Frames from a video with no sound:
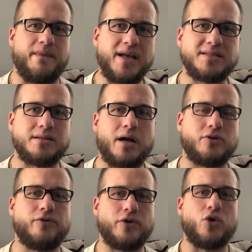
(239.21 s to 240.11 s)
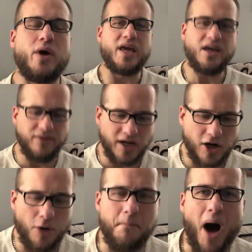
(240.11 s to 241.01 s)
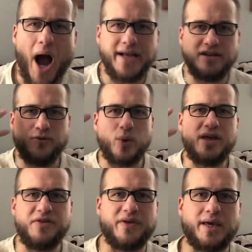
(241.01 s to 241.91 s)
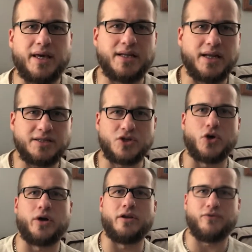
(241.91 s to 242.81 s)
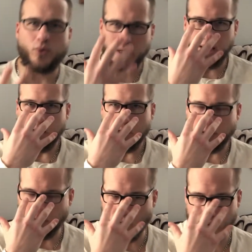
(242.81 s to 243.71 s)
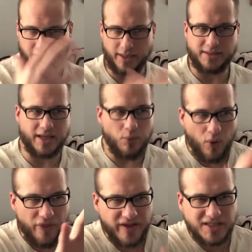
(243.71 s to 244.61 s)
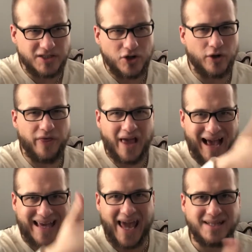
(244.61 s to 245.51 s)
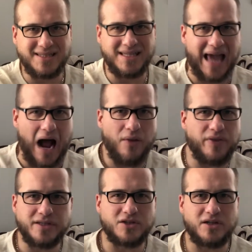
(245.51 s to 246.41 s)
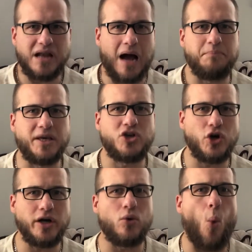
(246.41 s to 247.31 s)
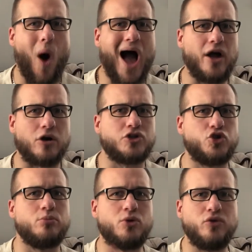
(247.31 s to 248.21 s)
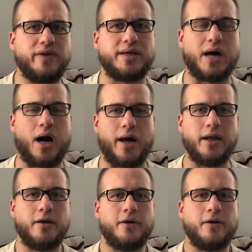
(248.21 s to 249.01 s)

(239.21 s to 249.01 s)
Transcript: It's not good for you. Even in our mind, if we think it is good, if we look and say, well, this is a good thing. I can't see how this could not be good. Why aren't you moving, God?